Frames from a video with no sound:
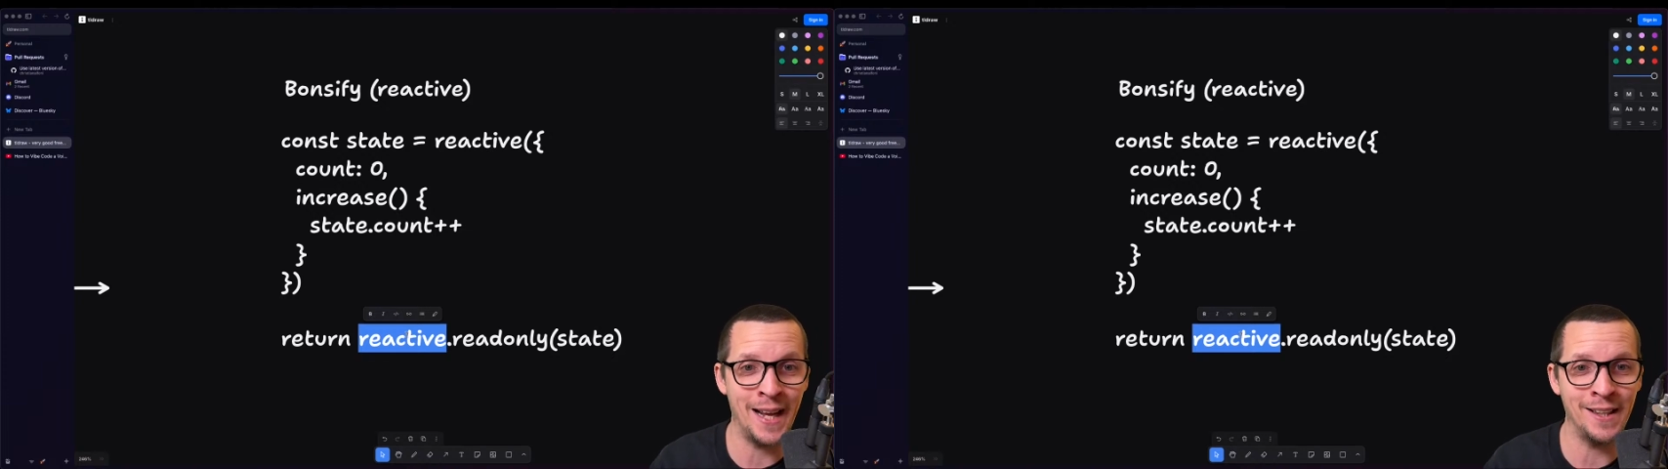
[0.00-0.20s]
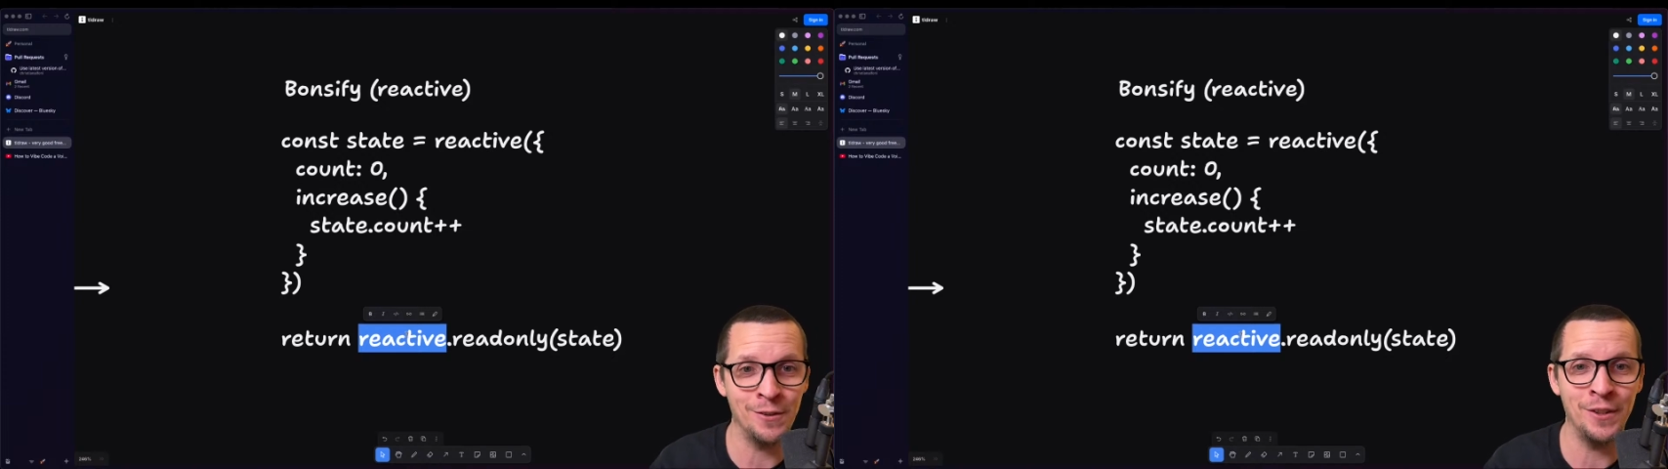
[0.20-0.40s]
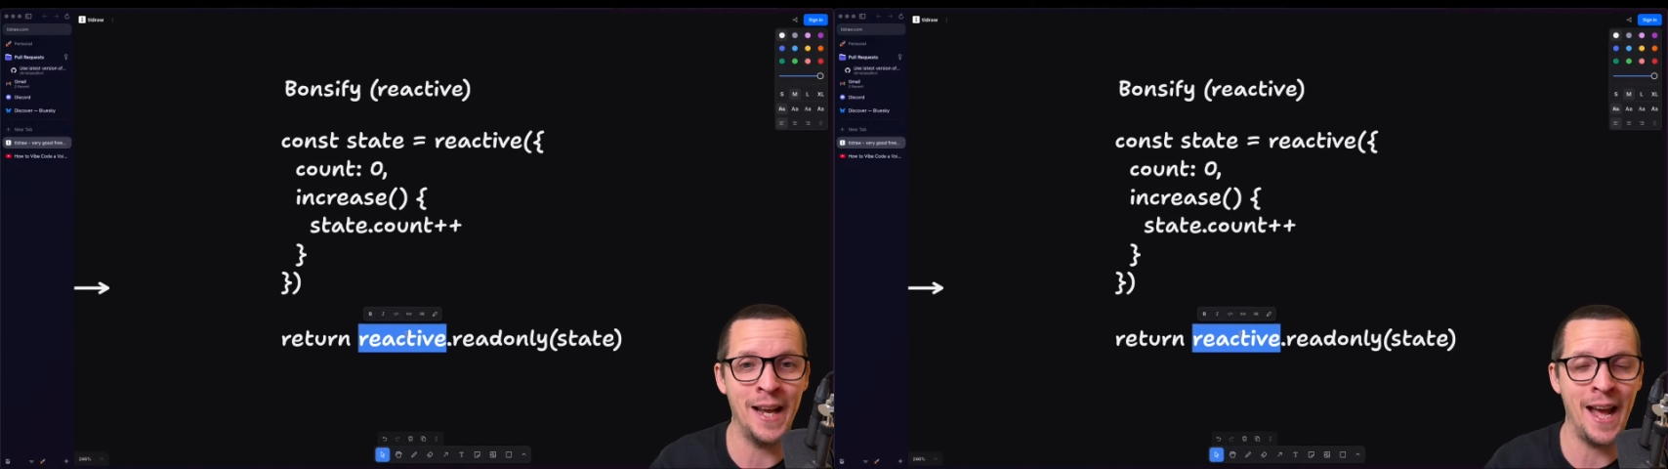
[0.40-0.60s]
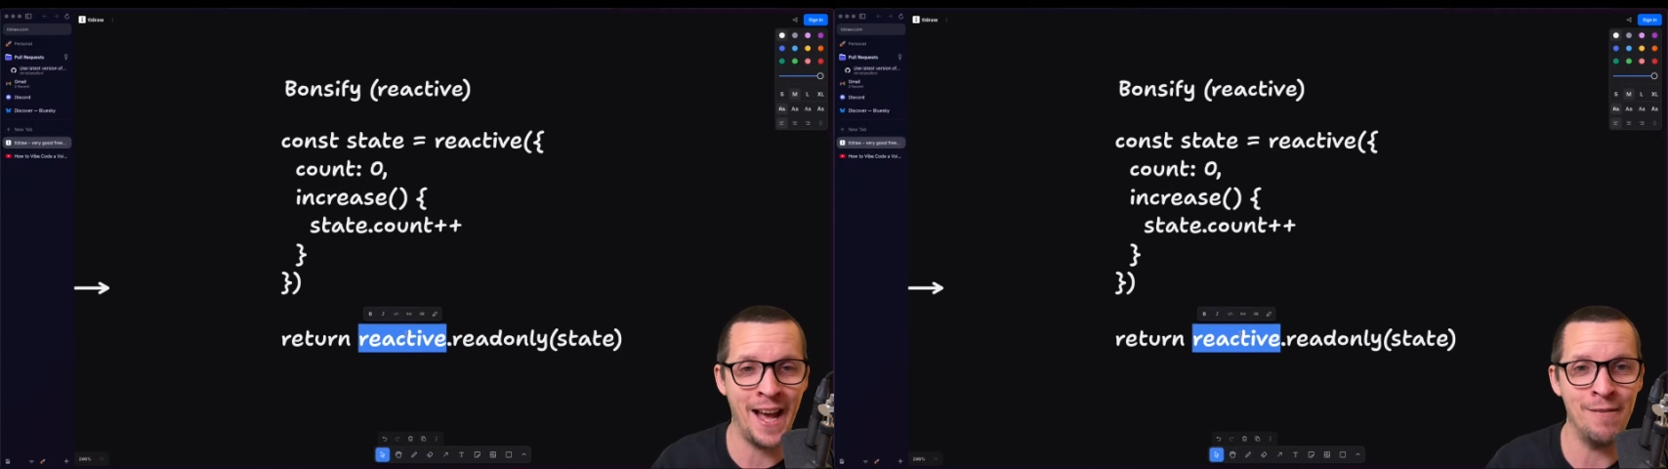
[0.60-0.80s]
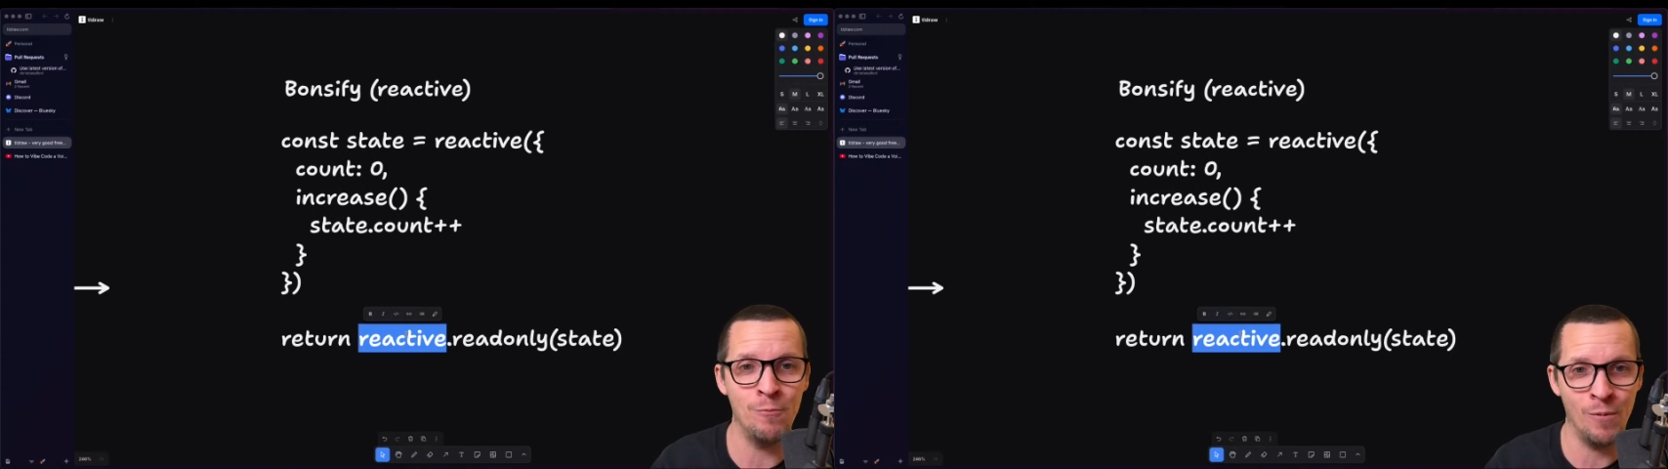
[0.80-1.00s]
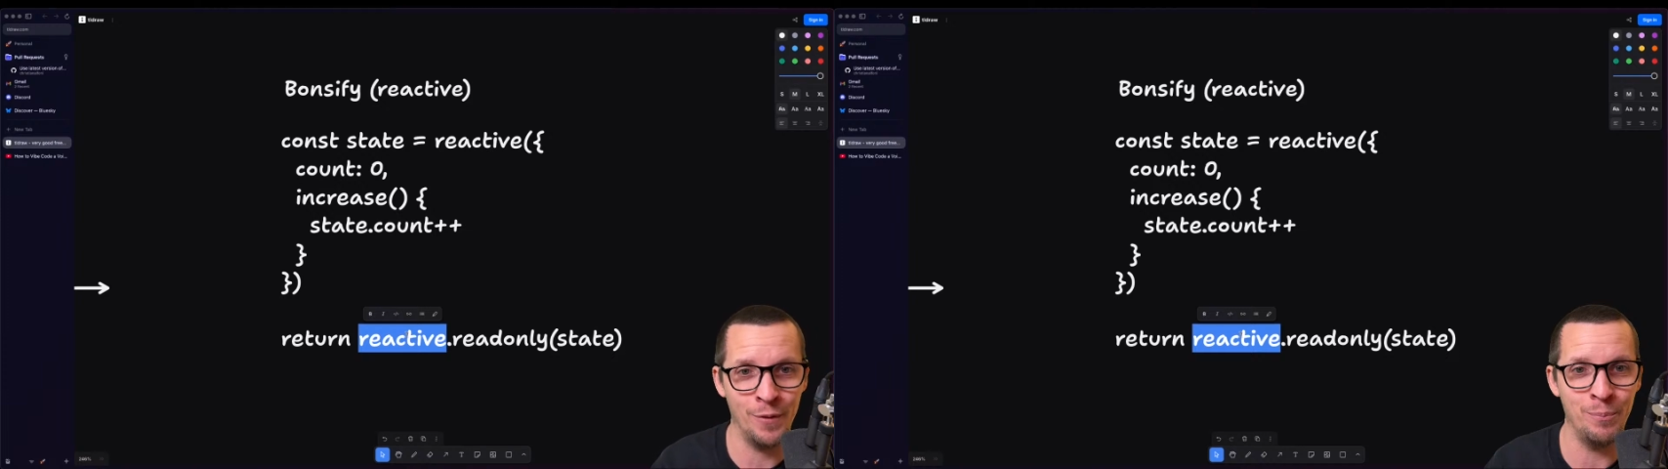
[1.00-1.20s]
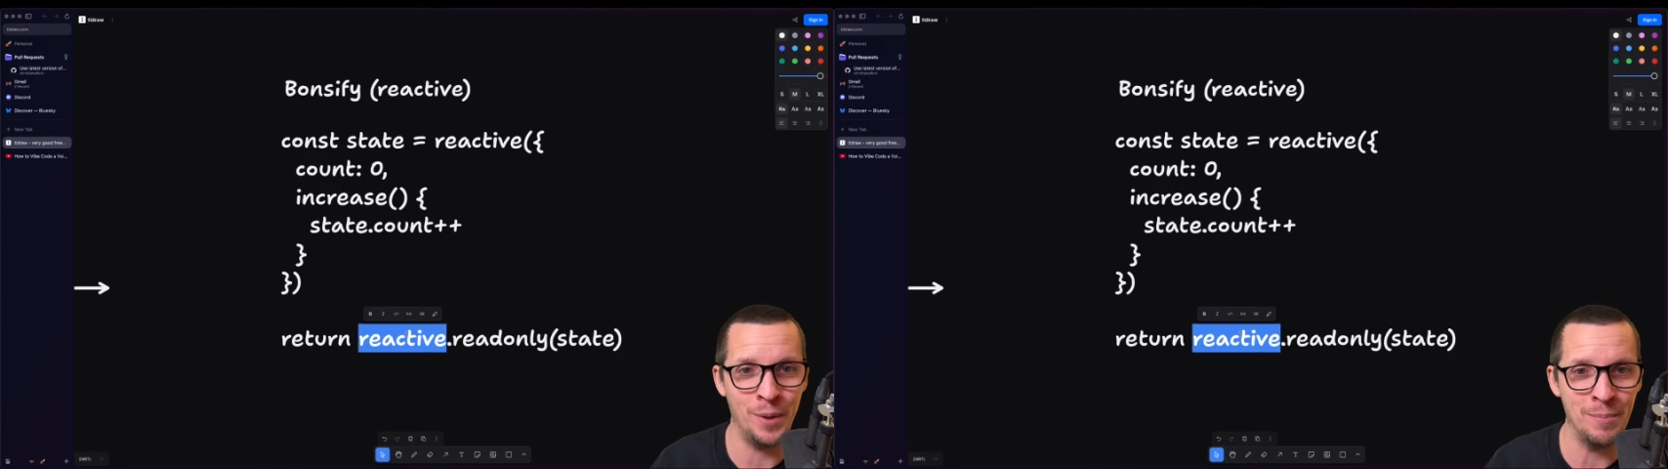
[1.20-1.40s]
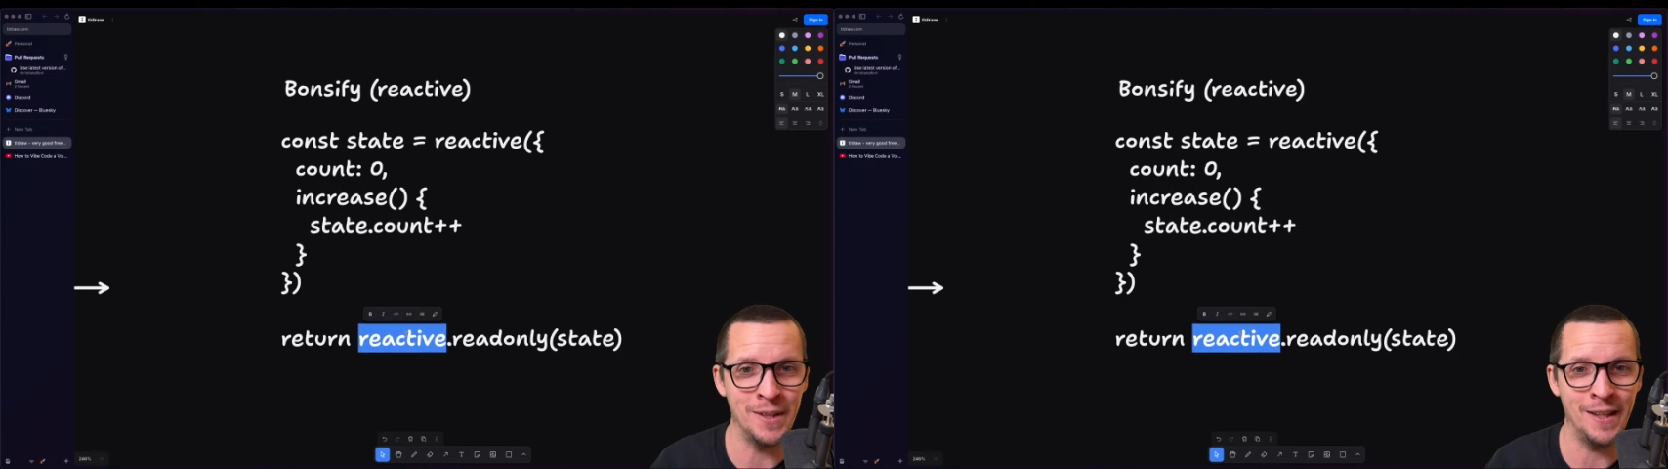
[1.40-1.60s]
I can only have one
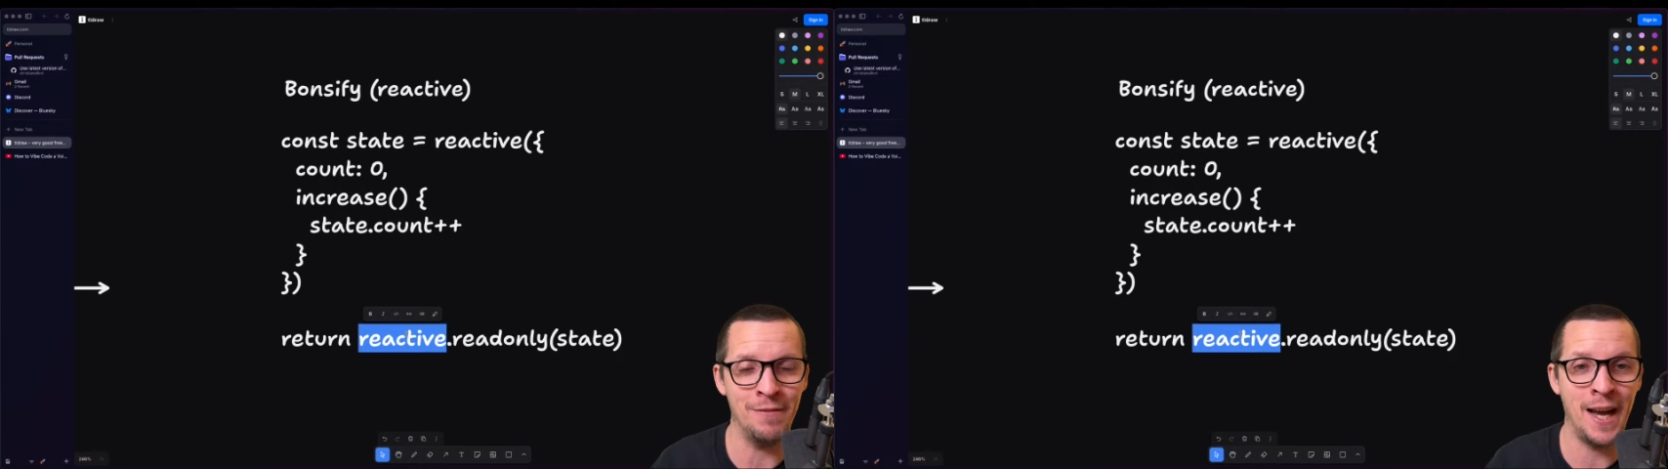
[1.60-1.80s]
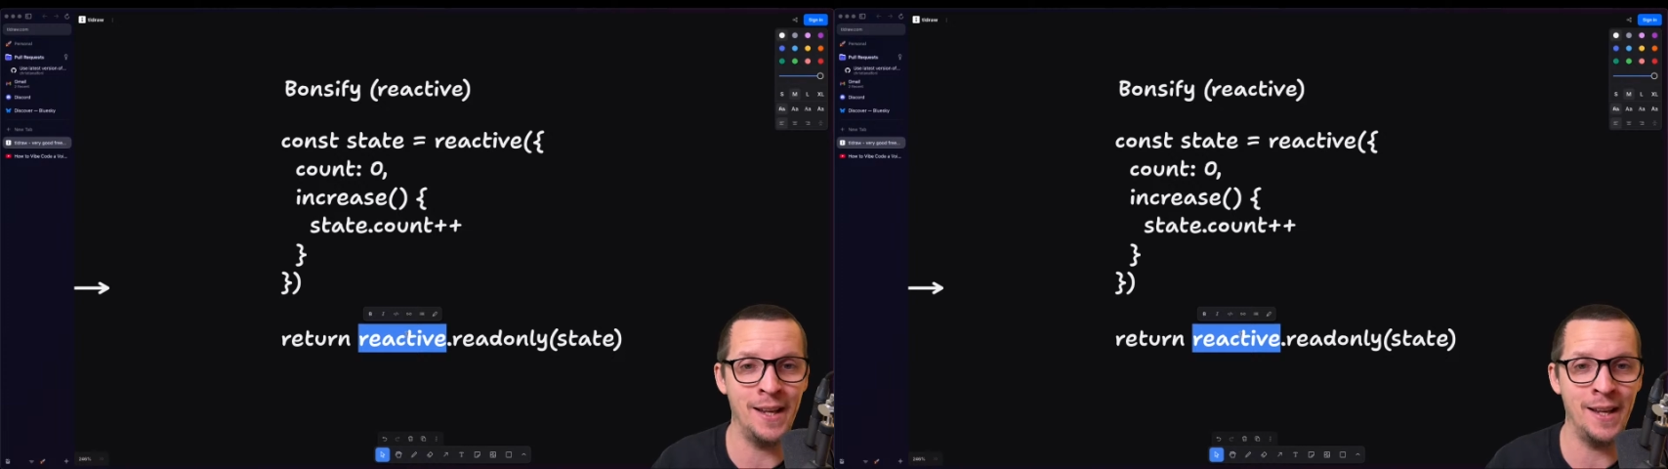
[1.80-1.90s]
primitive.